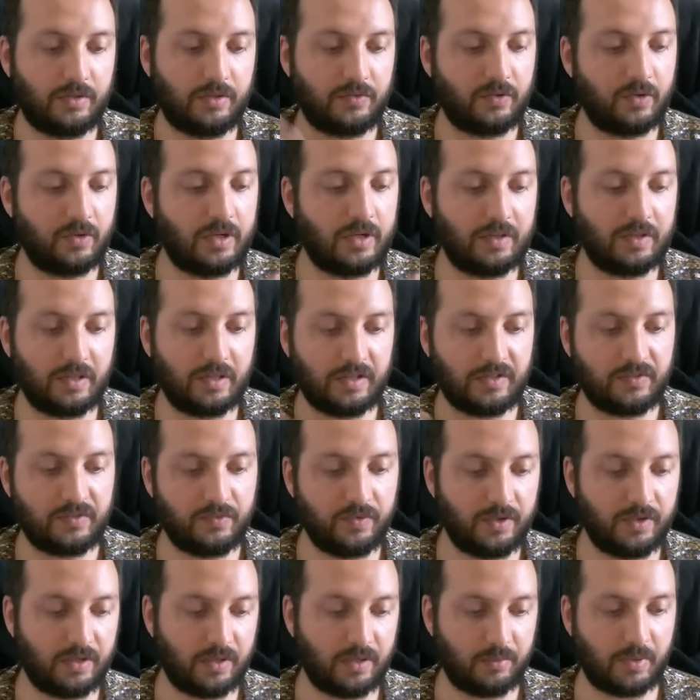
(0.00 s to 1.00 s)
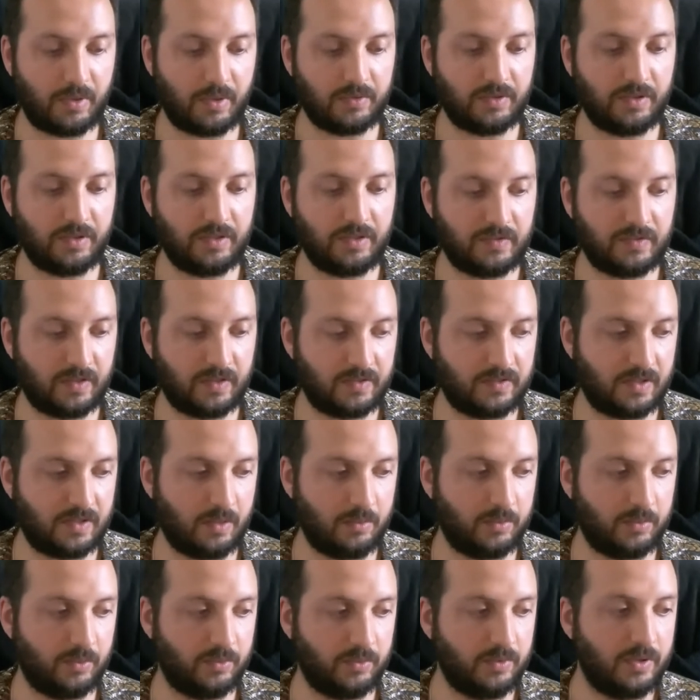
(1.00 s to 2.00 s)
so let, let's think about this
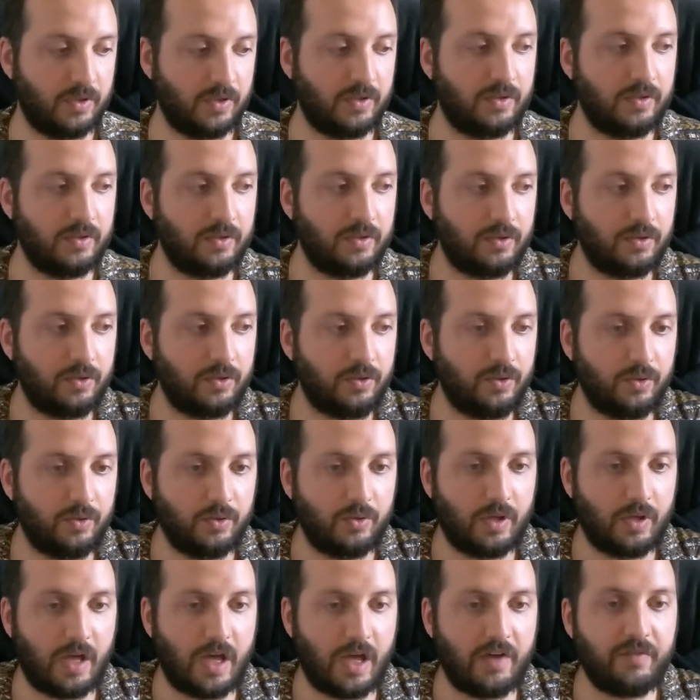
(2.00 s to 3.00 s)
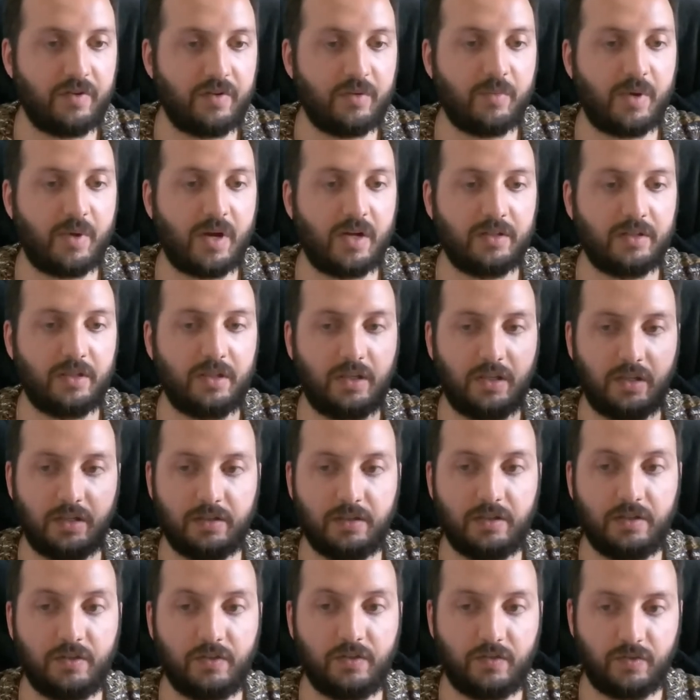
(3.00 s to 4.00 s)
example everybody
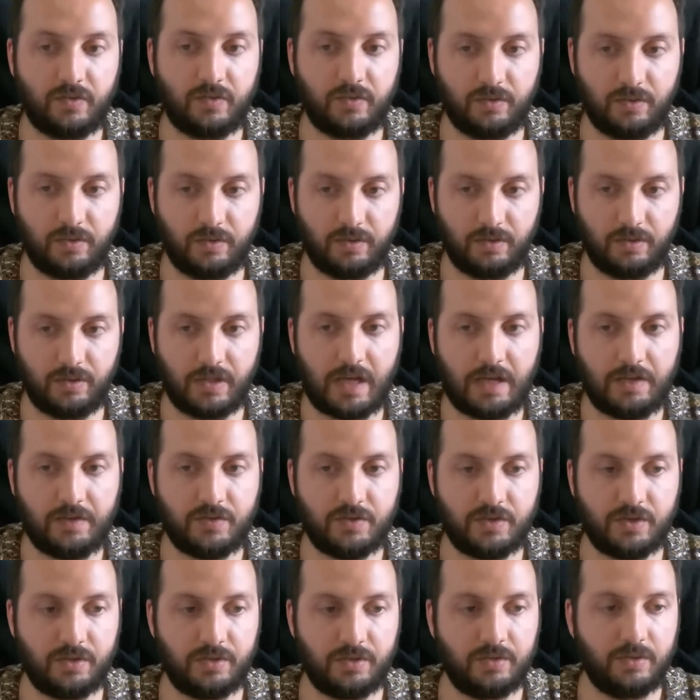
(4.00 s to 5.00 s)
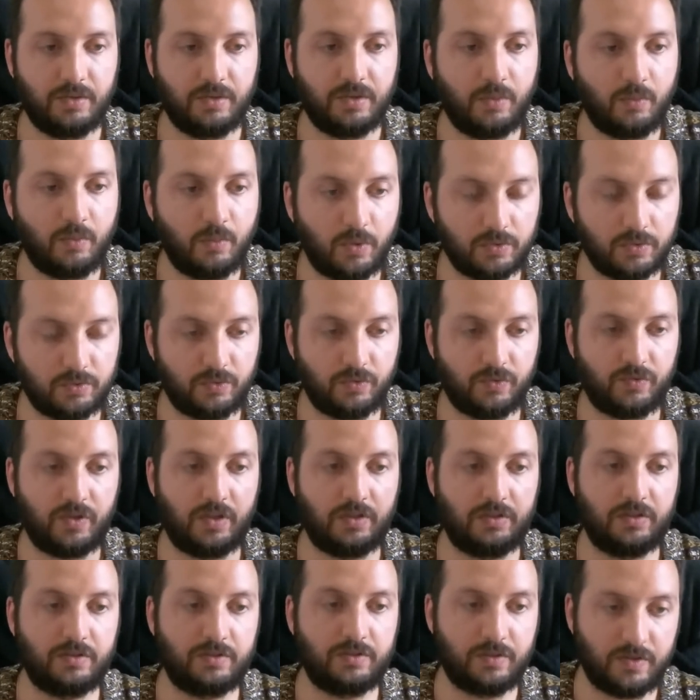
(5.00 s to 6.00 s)
in this lecture want to
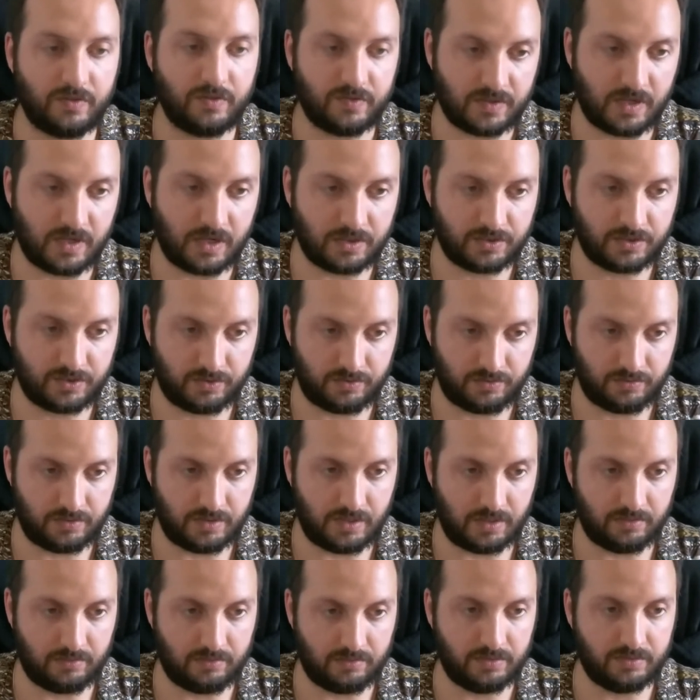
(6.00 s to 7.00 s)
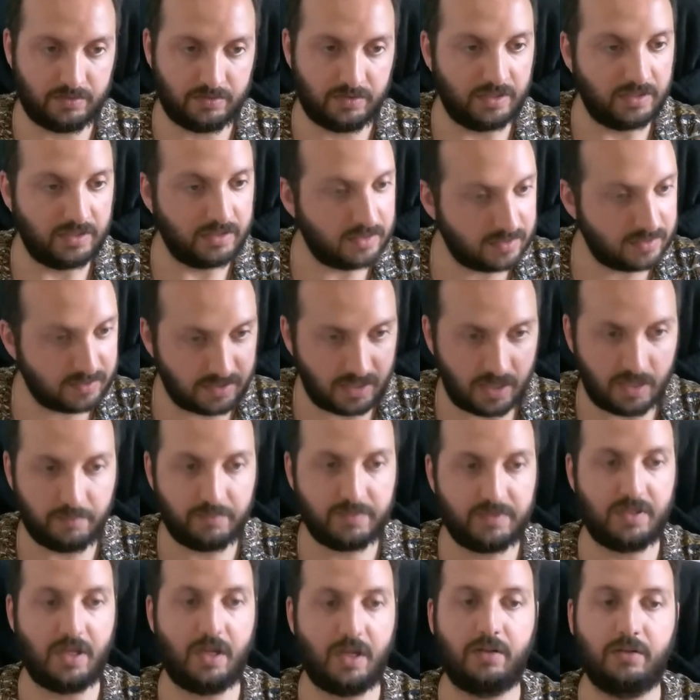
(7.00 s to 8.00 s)
send a transaction number in the
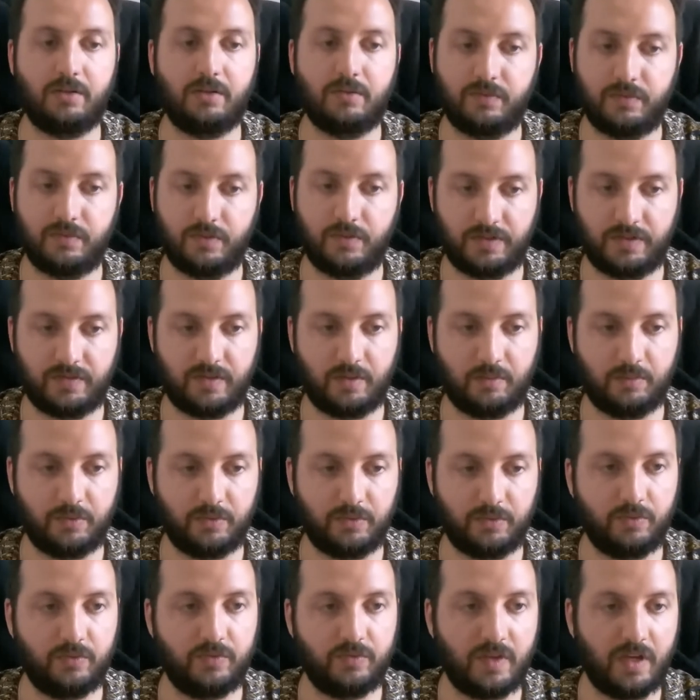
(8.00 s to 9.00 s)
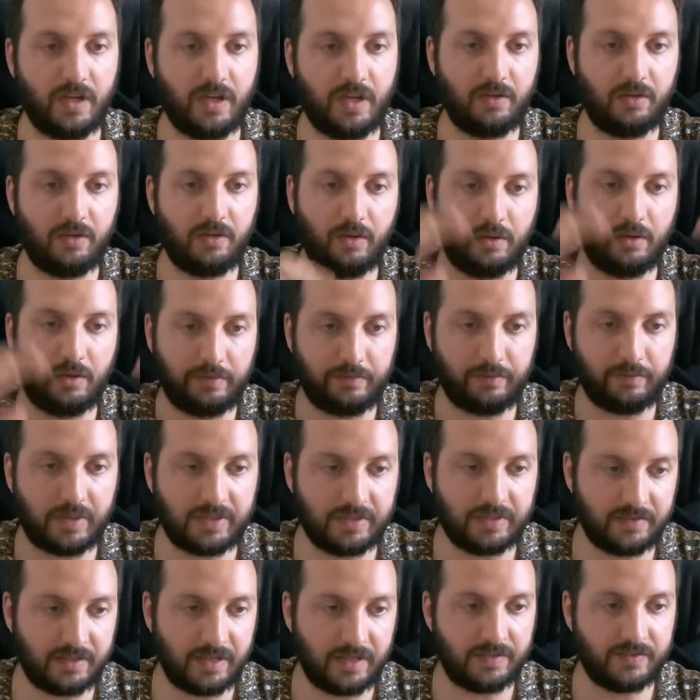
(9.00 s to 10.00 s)
same second for example you take
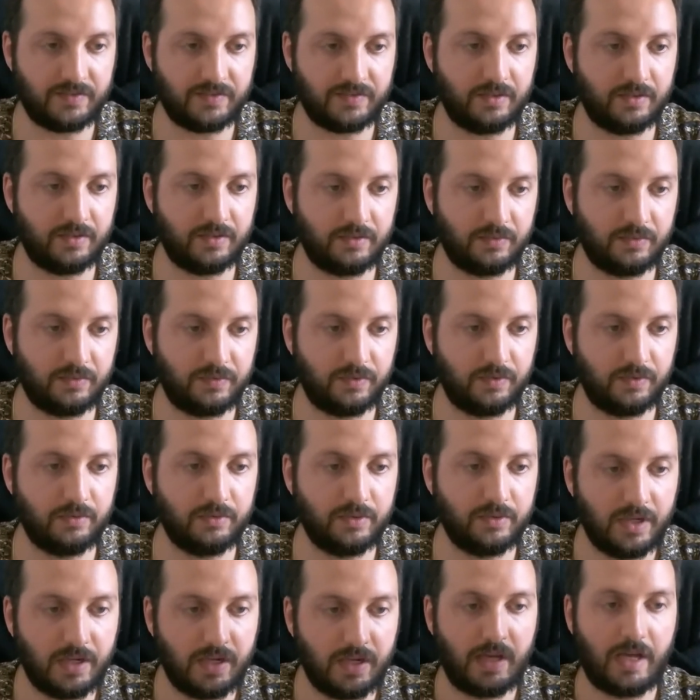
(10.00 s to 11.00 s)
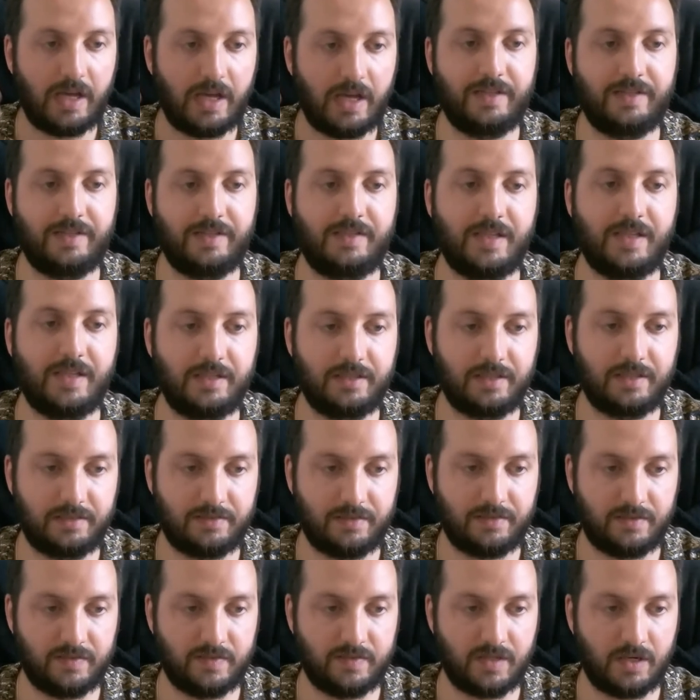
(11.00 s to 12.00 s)
everybody takes the, the phone and send the
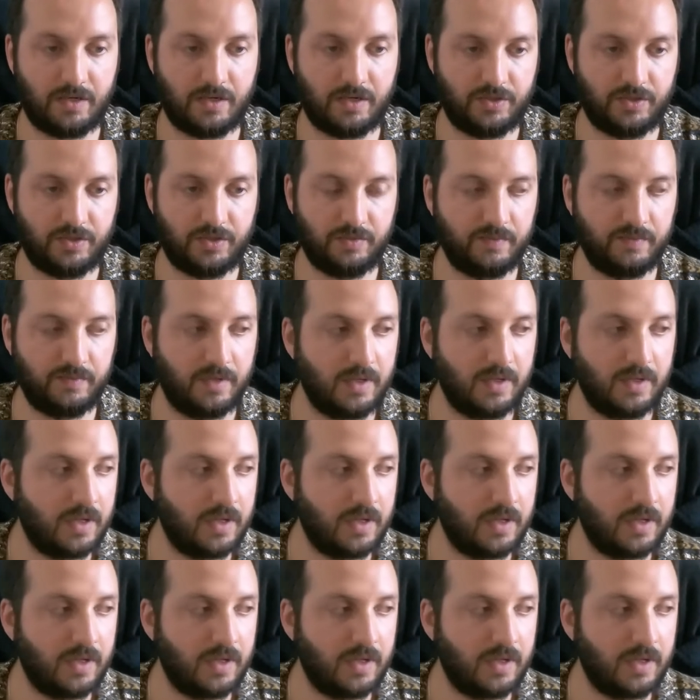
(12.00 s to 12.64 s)
transaction